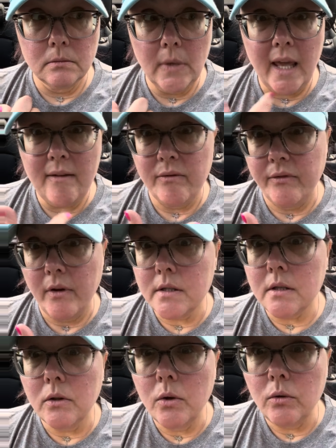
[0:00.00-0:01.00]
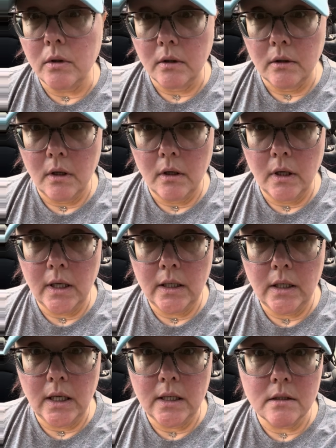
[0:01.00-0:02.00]
gave us a loaner,
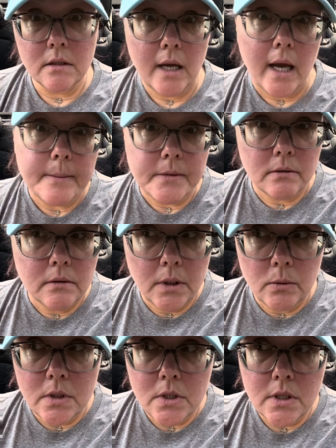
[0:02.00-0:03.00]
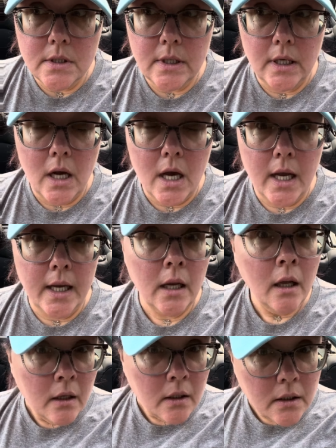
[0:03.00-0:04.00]
and it's absolutely gorgeous. And I
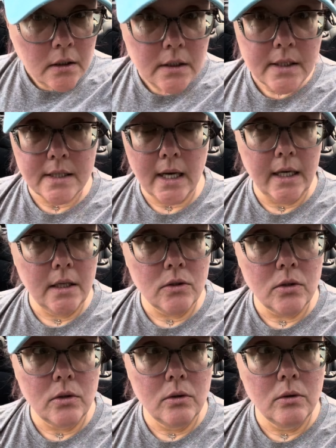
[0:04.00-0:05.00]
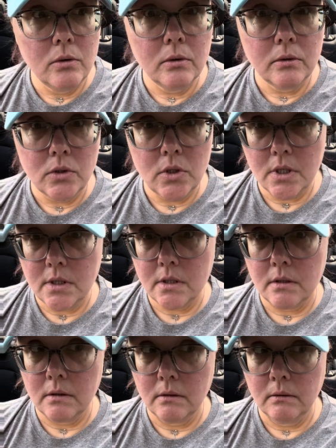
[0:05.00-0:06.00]
decided to just
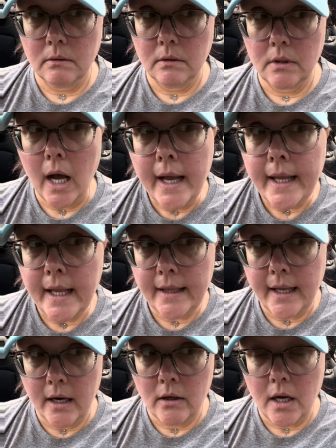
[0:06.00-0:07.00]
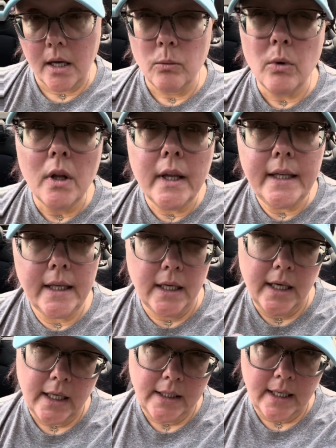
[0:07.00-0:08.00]
not get the hair dye. Well, I did.
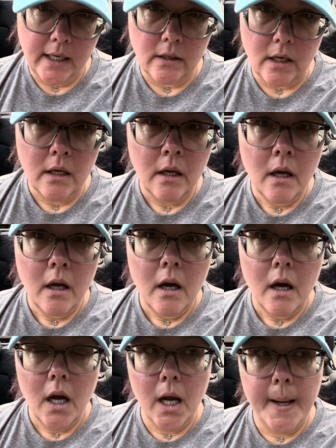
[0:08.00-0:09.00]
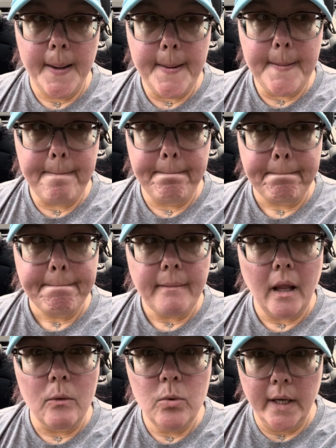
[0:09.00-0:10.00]
I got the hair dye.
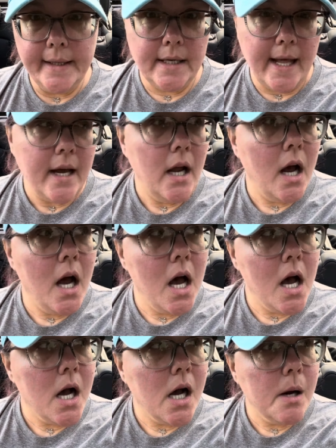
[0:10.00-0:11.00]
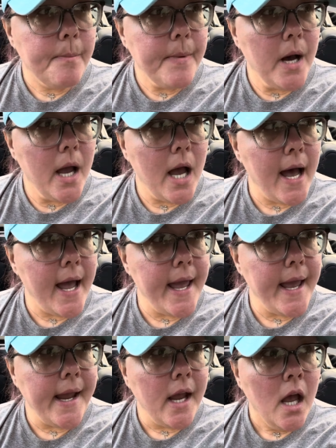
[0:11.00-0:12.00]
We'll get to that. But I